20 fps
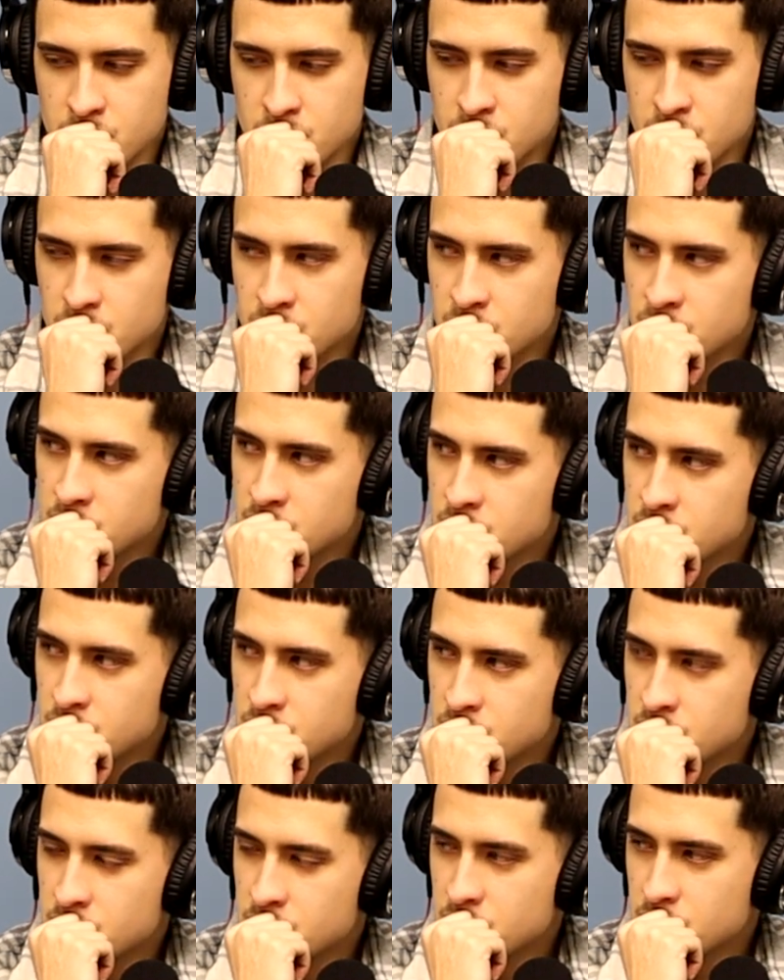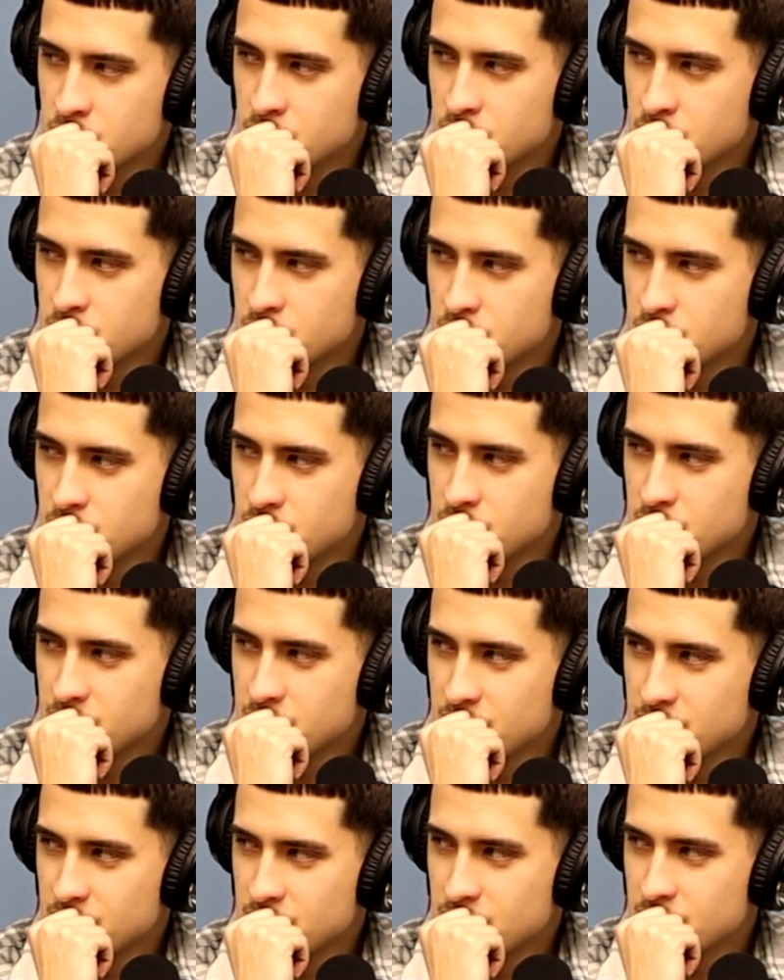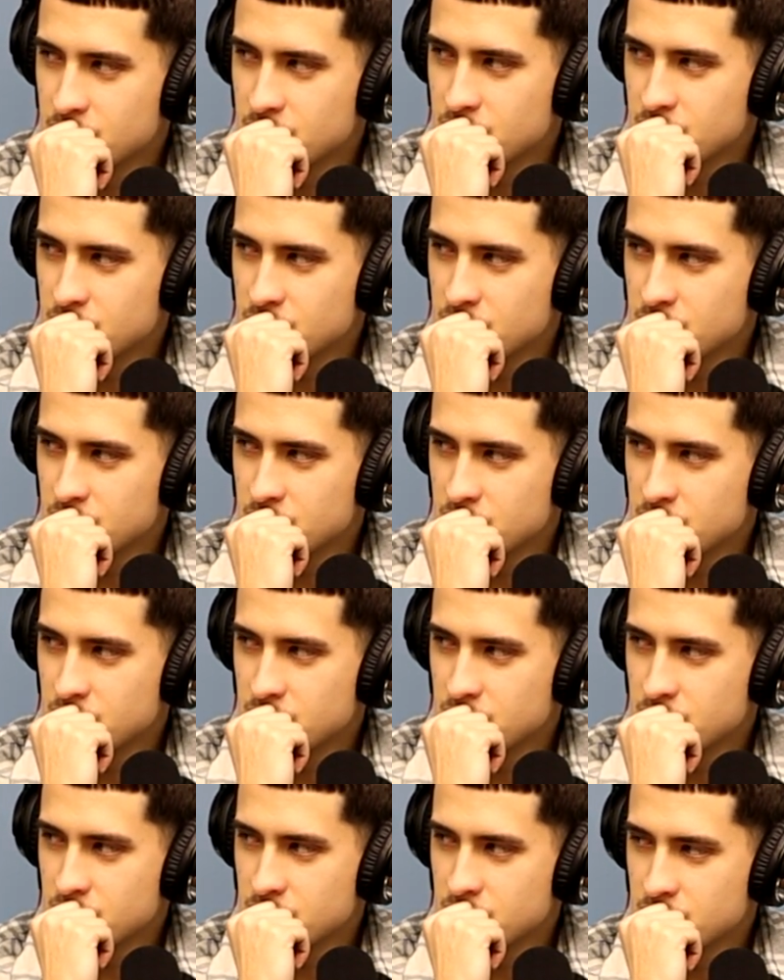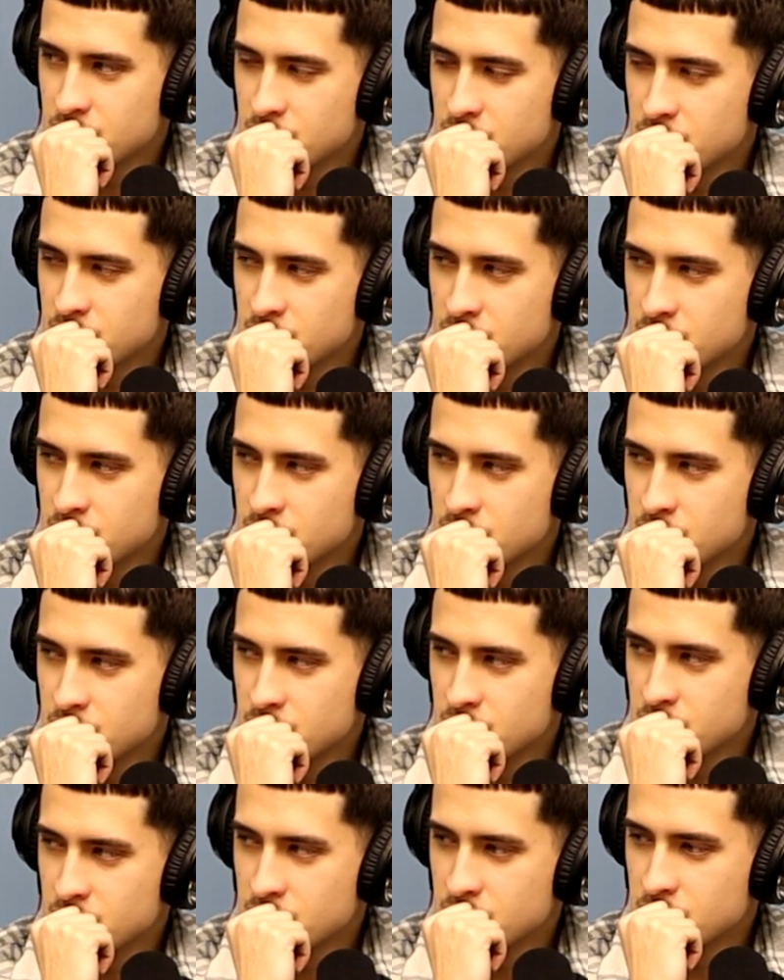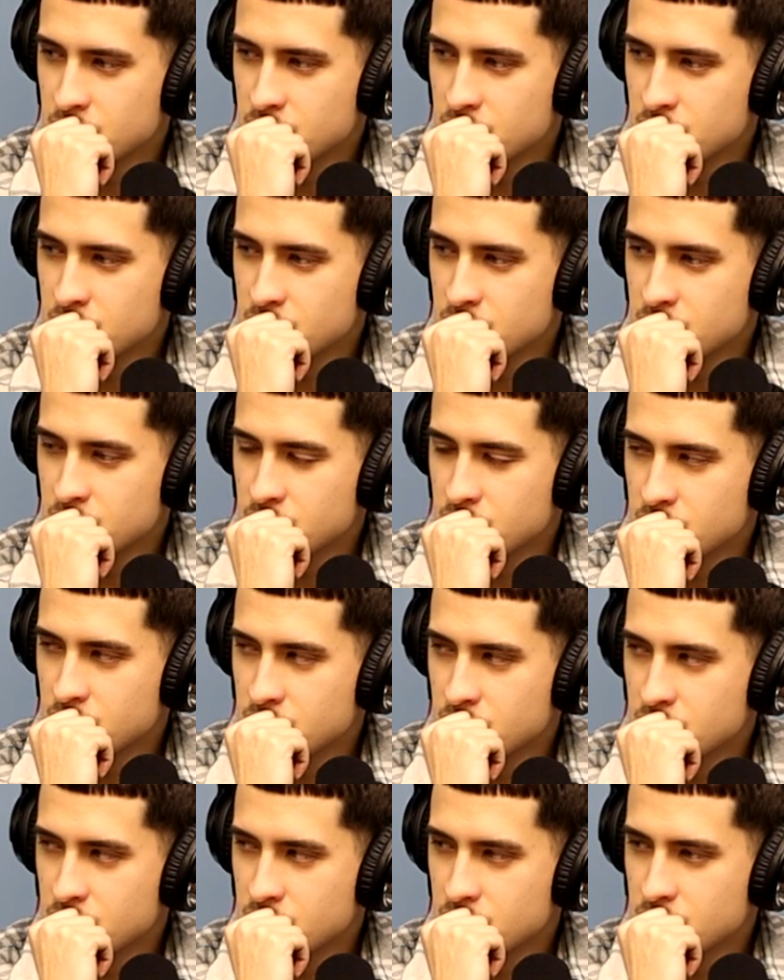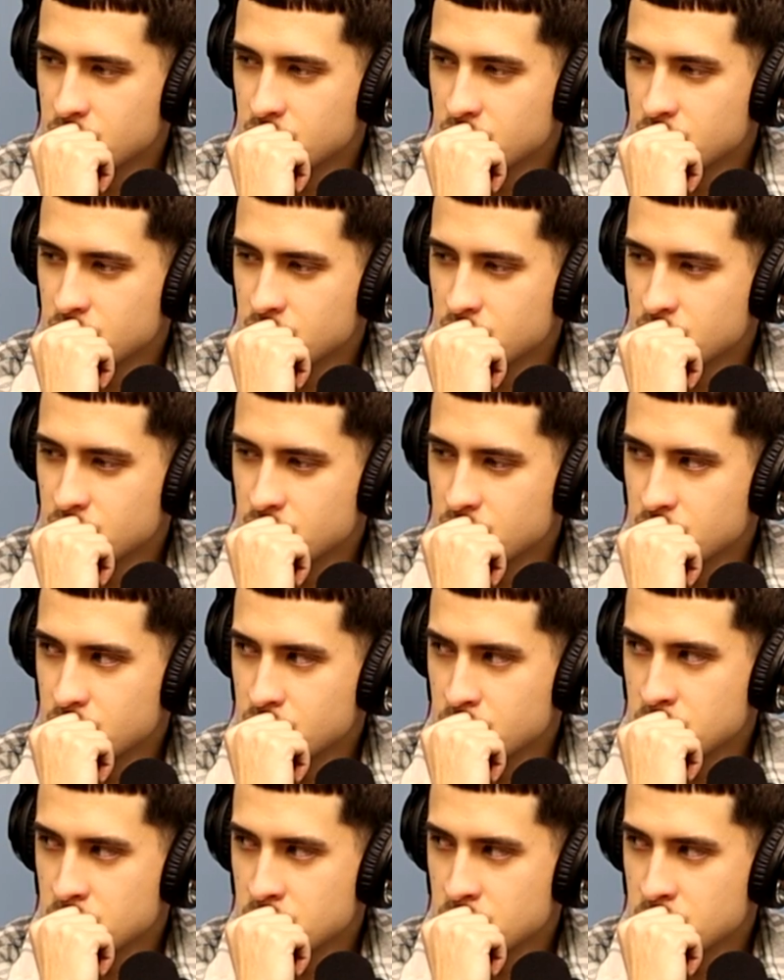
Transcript: No words are spoken by the person on screen.